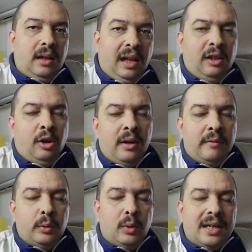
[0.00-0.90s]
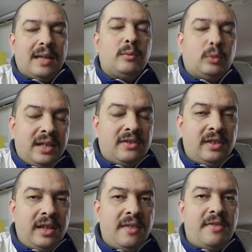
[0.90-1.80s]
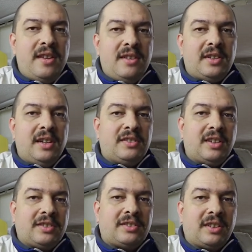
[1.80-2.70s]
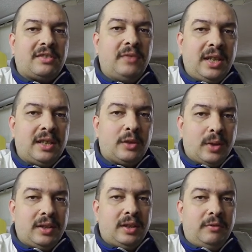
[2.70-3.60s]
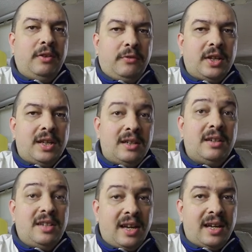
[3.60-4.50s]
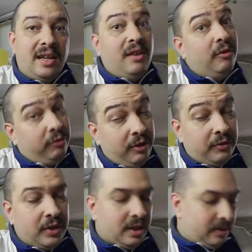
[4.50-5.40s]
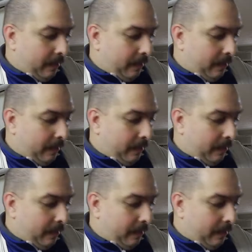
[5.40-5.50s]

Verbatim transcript: Hello everyone, I'm Grizzly, this is SSS Veda 2015, day 15.